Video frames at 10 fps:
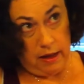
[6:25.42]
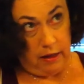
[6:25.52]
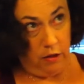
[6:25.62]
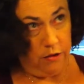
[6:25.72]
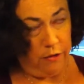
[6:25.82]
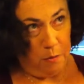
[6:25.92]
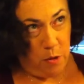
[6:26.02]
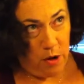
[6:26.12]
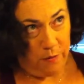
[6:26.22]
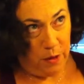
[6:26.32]
and look for
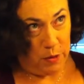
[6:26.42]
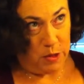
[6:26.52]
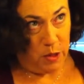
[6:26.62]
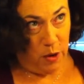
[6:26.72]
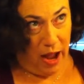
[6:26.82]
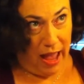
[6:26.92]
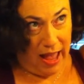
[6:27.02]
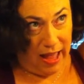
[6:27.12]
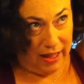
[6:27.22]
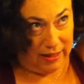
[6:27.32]
more of those
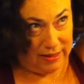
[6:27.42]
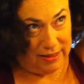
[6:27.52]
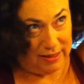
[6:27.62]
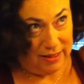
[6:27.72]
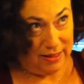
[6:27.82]
grays,